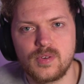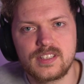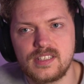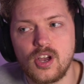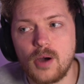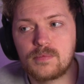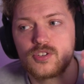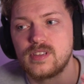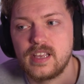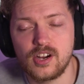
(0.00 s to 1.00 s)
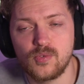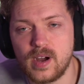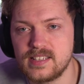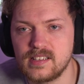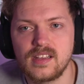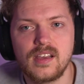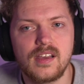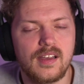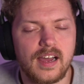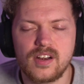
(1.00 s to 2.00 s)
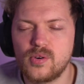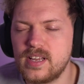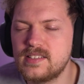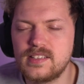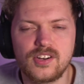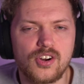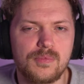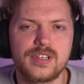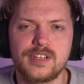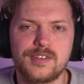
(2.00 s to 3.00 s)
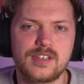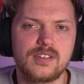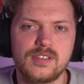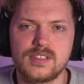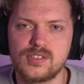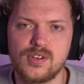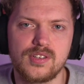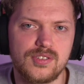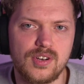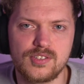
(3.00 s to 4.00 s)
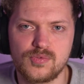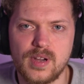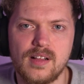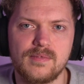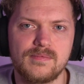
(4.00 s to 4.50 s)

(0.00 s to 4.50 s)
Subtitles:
What's the option there? Why is it, I don't know, easier or more difficult, and so on as well?